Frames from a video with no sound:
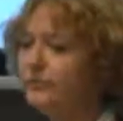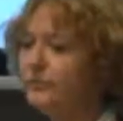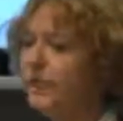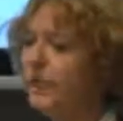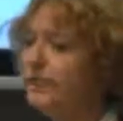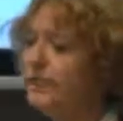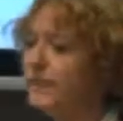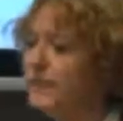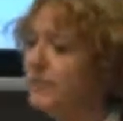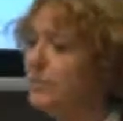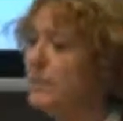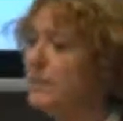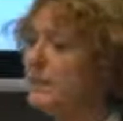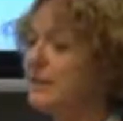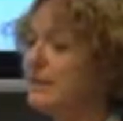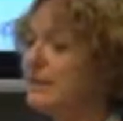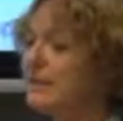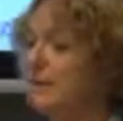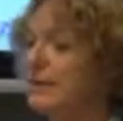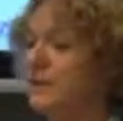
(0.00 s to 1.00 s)
And as we
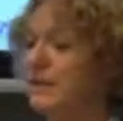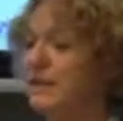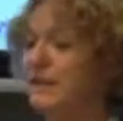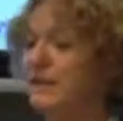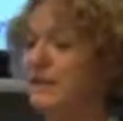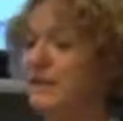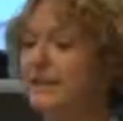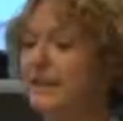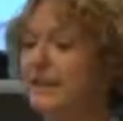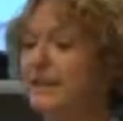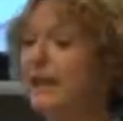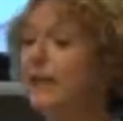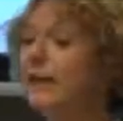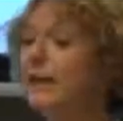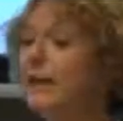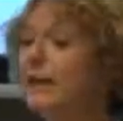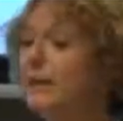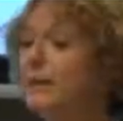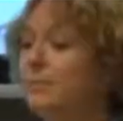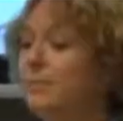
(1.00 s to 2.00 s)
discussed yesterday,
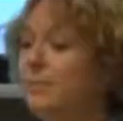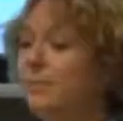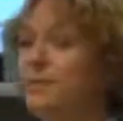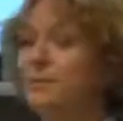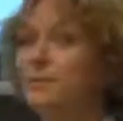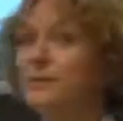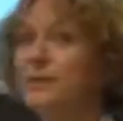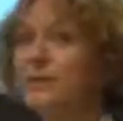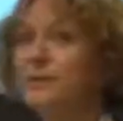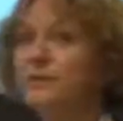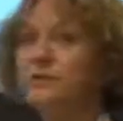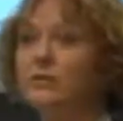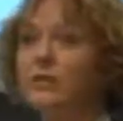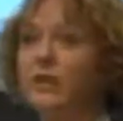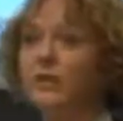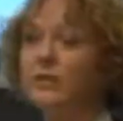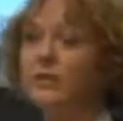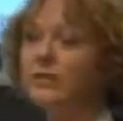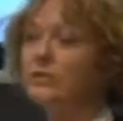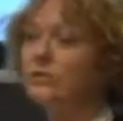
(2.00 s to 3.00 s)
postprandial
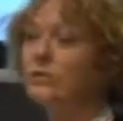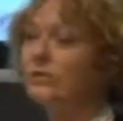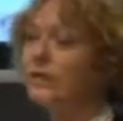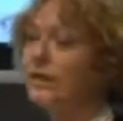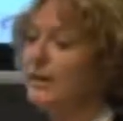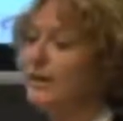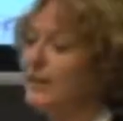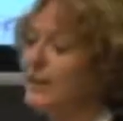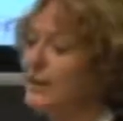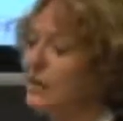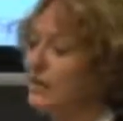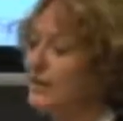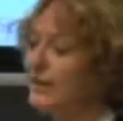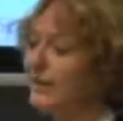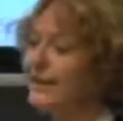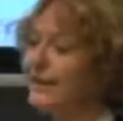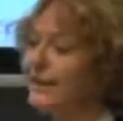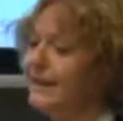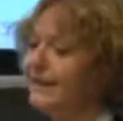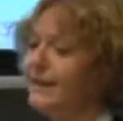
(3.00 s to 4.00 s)
glycosuria is used
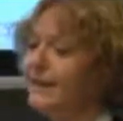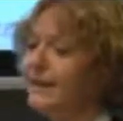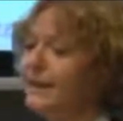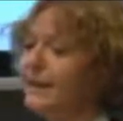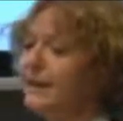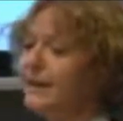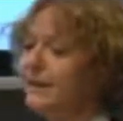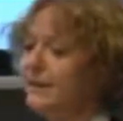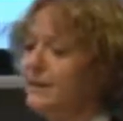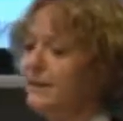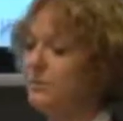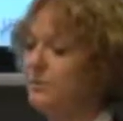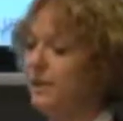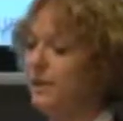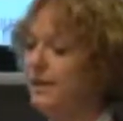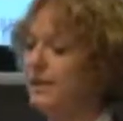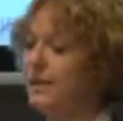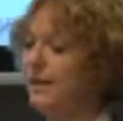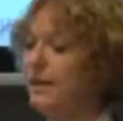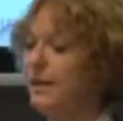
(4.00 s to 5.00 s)
clinically to
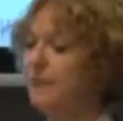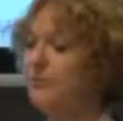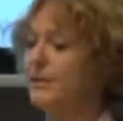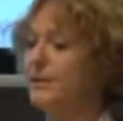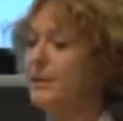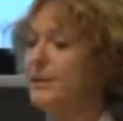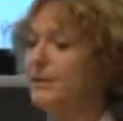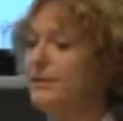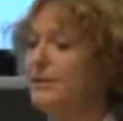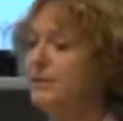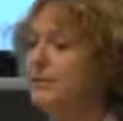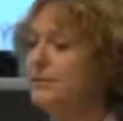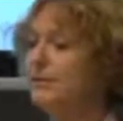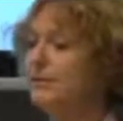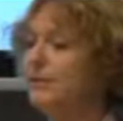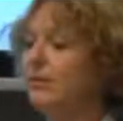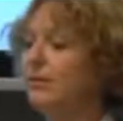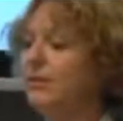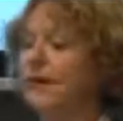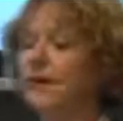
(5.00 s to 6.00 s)
monitor
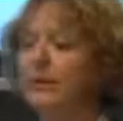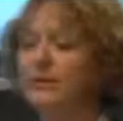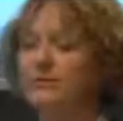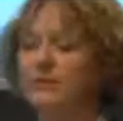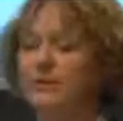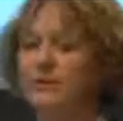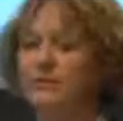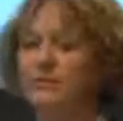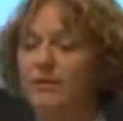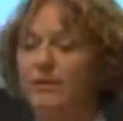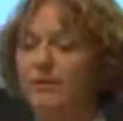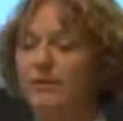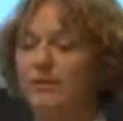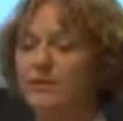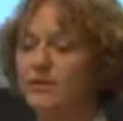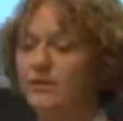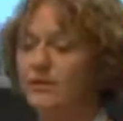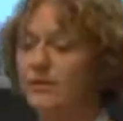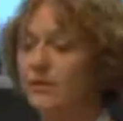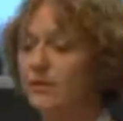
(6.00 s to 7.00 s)
hyperglycemia in at-risk
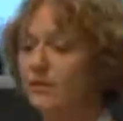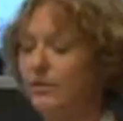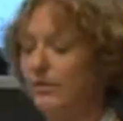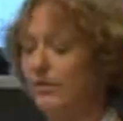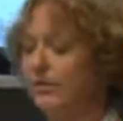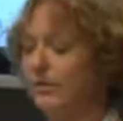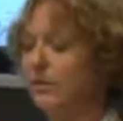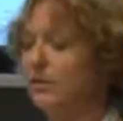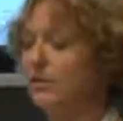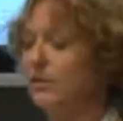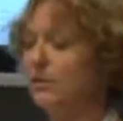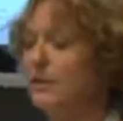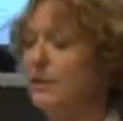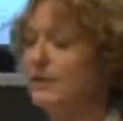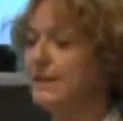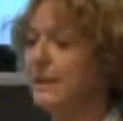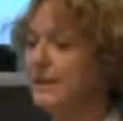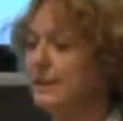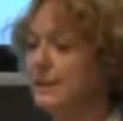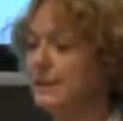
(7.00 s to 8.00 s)
relatives who haven't had
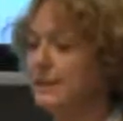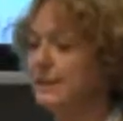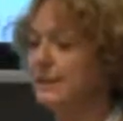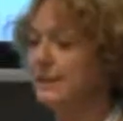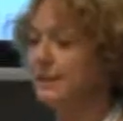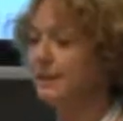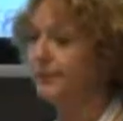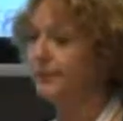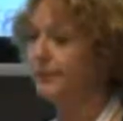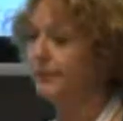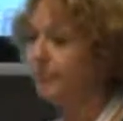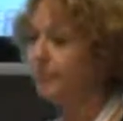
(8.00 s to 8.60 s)
genetic testing.